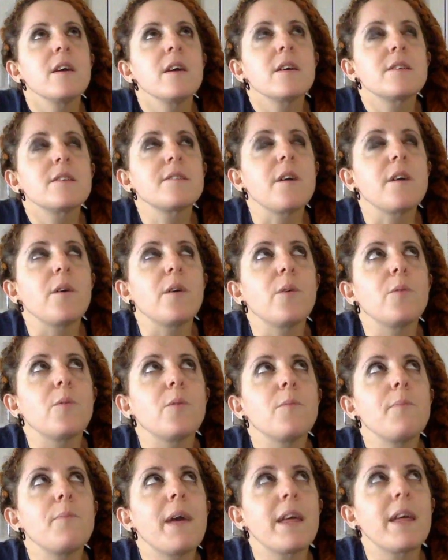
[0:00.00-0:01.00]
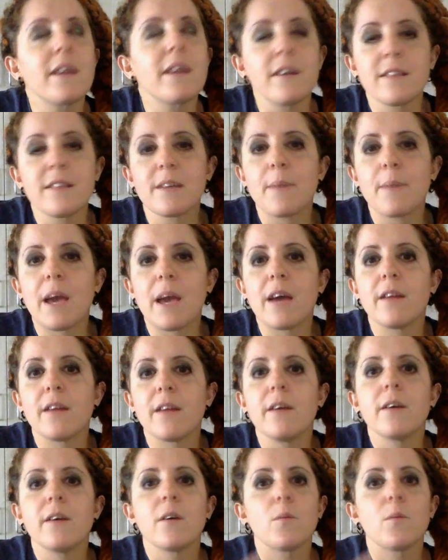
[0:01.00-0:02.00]
So Paleolithic man
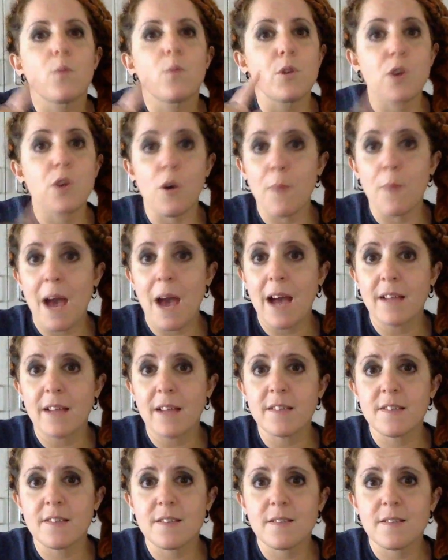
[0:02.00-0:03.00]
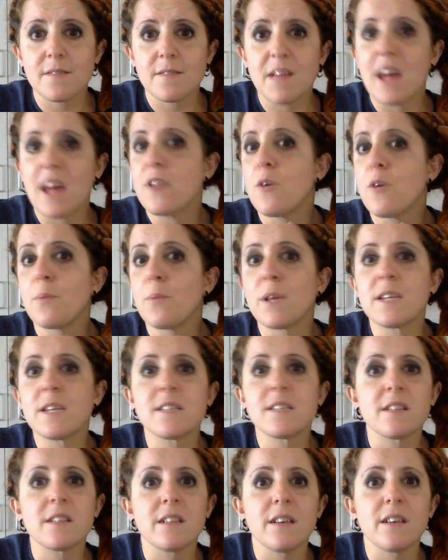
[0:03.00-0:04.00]
were nomads, had no
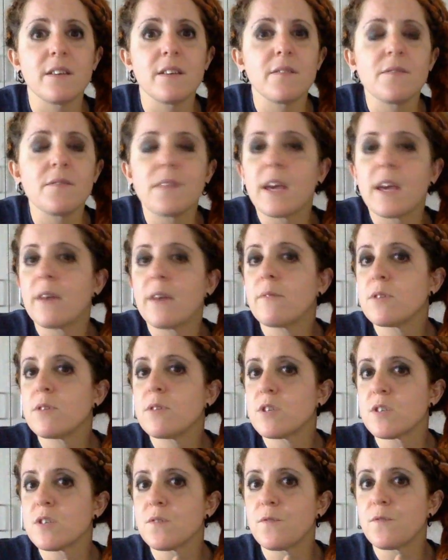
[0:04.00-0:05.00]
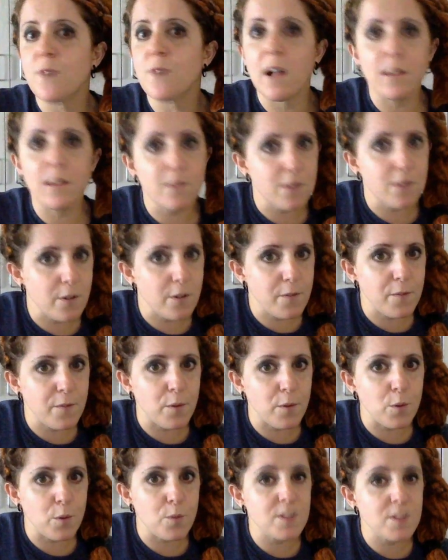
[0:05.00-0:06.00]
place to live. They would just follow their
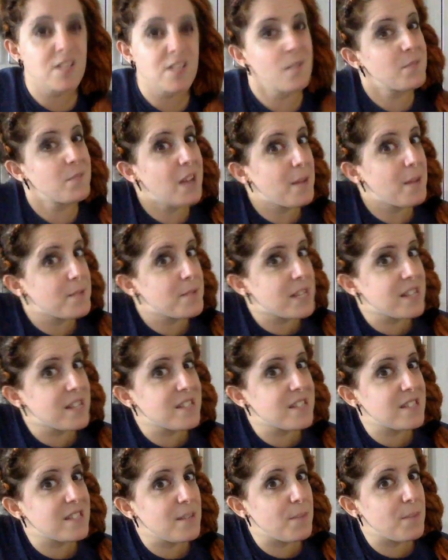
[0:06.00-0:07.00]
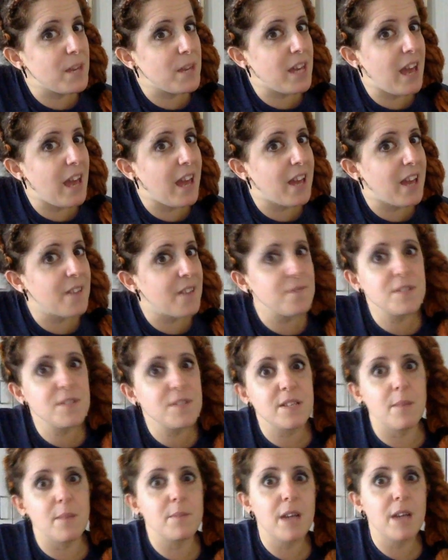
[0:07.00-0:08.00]
food. Sometimes they'd sleep in caves,
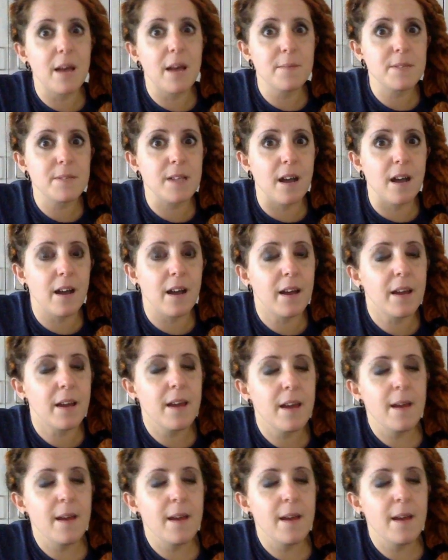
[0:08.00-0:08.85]
sometimes not.